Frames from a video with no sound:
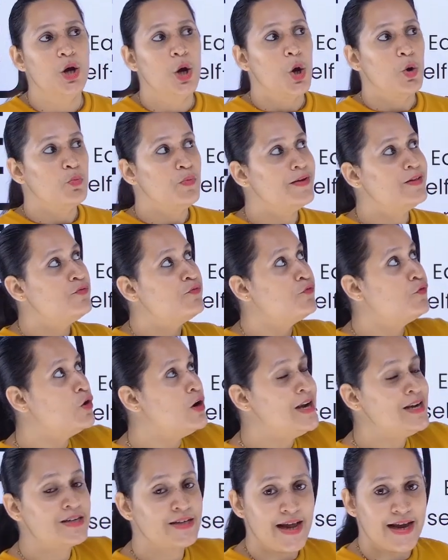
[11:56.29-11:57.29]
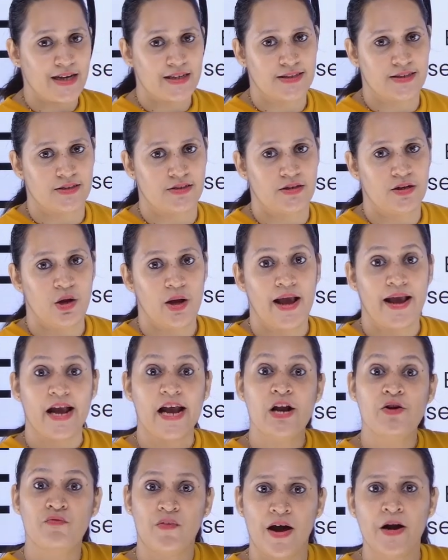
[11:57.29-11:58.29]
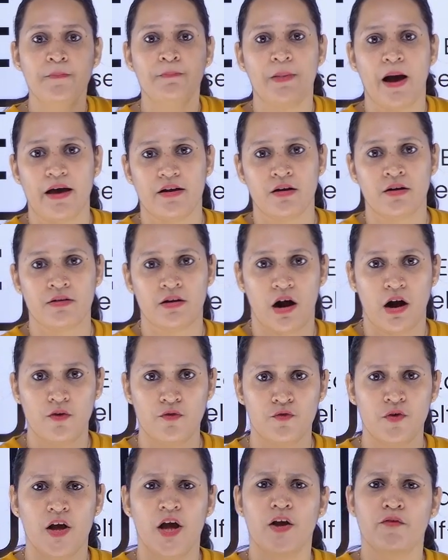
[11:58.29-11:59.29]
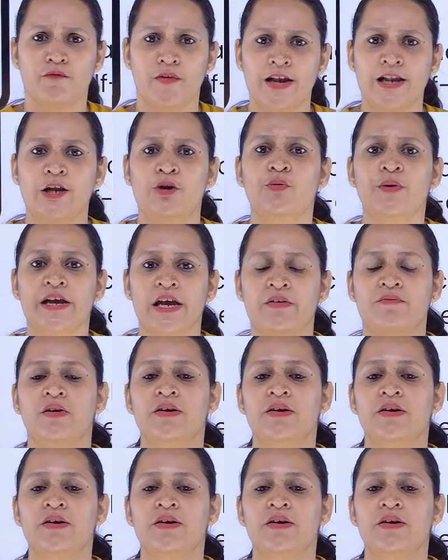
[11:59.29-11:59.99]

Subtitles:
with full text in one paragraph, will you even